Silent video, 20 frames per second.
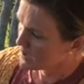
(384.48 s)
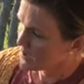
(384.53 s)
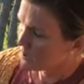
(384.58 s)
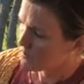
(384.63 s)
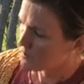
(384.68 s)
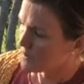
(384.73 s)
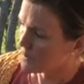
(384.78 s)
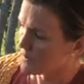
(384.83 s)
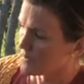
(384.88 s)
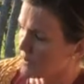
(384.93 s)

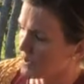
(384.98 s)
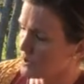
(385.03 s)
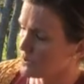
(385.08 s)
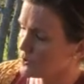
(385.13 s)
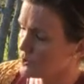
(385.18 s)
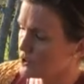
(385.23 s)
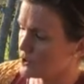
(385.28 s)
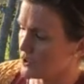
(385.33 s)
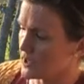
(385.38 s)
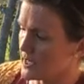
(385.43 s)
But
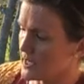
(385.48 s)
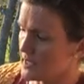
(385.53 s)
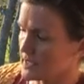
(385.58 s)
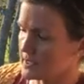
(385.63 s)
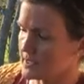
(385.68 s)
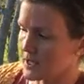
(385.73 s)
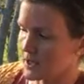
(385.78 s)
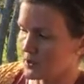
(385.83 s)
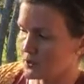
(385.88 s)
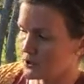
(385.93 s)
those
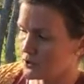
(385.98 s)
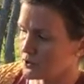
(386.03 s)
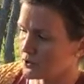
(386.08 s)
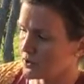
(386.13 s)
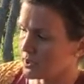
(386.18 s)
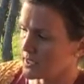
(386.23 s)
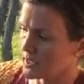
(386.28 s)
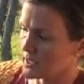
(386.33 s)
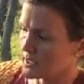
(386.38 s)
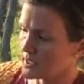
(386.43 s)
trees, those
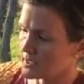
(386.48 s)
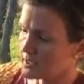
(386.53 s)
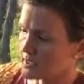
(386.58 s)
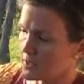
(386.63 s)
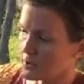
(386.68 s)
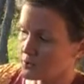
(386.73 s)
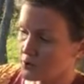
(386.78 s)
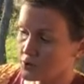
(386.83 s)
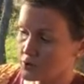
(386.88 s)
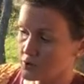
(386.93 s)

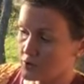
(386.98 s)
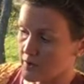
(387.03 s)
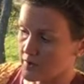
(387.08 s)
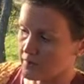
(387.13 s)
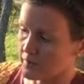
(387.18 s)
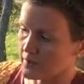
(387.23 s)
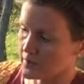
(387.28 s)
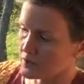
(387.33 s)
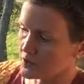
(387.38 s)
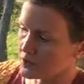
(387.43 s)

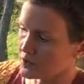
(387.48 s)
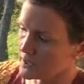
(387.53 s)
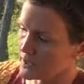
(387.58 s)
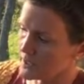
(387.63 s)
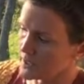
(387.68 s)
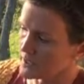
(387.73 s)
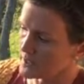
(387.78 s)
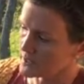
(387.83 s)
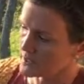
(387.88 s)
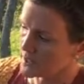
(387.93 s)
Truffula
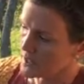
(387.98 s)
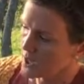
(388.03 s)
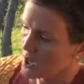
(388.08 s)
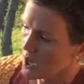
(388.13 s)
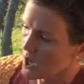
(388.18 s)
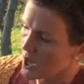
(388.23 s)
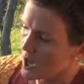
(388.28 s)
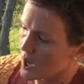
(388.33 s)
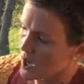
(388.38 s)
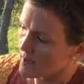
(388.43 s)
trees,
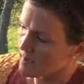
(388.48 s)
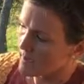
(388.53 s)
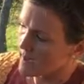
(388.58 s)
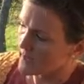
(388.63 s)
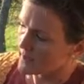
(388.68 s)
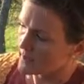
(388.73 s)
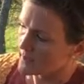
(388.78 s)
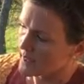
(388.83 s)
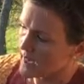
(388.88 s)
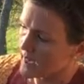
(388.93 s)
all
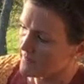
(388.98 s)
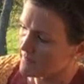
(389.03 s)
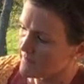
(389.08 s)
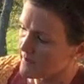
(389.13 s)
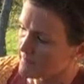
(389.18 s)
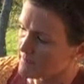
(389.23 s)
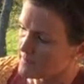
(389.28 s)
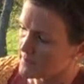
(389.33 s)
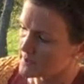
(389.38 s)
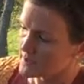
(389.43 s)
my life
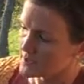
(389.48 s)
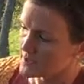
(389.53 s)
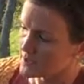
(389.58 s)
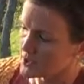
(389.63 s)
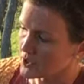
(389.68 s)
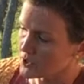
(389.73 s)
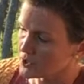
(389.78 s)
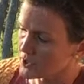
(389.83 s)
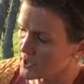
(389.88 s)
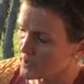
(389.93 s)
I've been
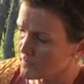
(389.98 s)
searching